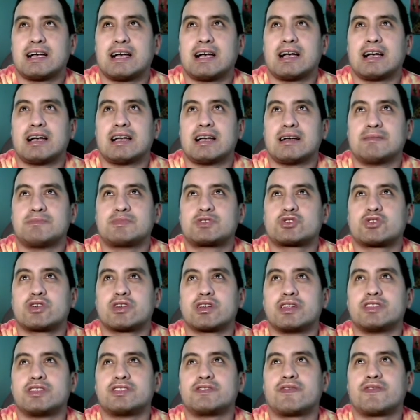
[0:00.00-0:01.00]
I'm
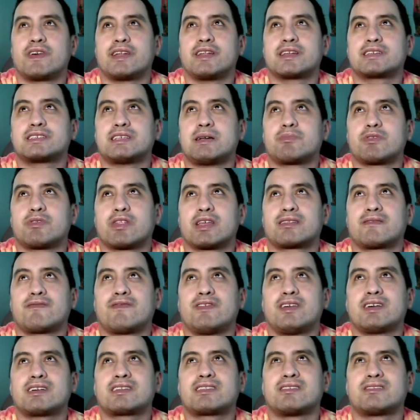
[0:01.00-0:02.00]
struggling to find an example. Like,
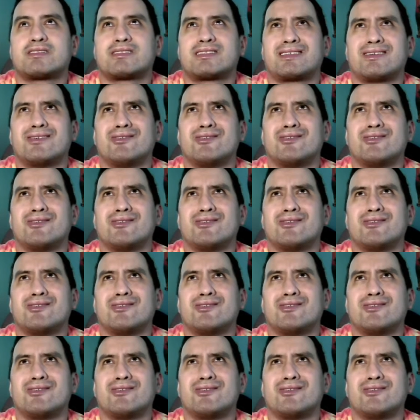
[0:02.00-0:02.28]
fuck the third